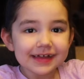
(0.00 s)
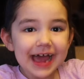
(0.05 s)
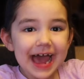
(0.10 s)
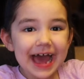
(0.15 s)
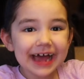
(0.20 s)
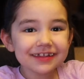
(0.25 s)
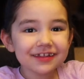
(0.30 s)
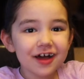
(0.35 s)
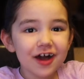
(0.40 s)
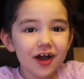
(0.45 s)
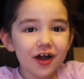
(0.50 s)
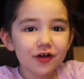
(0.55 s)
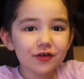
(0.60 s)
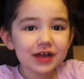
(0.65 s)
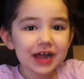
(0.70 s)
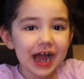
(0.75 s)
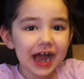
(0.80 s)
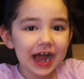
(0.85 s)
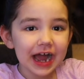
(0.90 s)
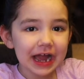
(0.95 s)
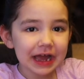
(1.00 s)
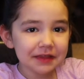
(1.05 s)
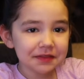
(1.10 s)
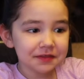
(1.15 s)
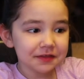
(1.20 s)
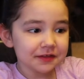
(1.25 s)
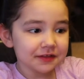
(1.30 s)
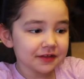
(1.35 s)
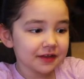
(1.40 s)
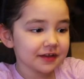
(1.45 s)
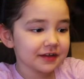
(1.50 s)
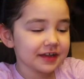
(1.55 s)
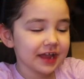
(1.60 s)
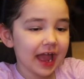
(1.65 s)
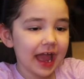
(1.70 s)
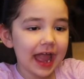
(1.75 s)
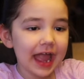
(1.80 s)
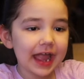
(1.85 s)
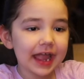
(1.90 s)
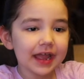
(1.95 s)
Hello guys!
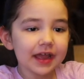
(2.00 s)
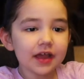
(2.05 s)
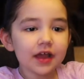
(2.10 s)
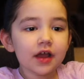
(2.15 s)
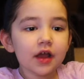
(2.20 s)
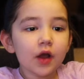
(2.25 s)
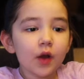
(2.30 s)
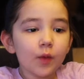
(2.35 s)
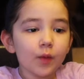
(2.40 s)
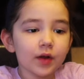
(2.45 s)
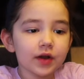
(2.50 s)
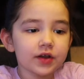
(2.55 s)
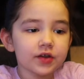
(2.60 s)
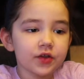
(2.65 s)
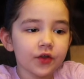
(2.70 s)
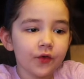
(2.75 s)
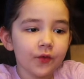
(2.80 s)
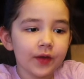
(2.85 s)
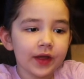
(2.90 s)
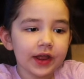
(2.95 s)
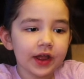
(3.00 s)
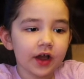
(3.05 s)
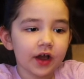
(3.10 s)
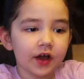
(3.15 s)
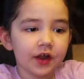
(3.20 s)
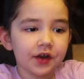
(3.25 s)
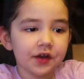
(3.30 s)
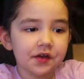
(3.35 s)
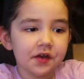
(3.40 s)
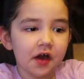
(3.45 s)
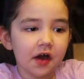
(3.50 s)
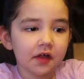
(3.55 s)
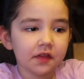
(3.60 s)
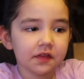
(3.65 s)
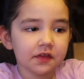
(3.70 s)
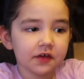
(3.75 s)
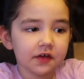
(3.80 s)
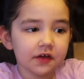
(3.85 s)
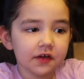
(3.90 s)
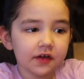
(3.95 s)
Today we're doing
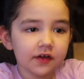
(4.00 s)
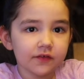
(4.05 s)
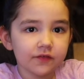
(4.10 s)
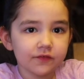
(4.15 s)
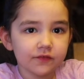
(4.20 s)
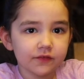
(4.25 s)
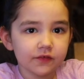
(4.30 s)
another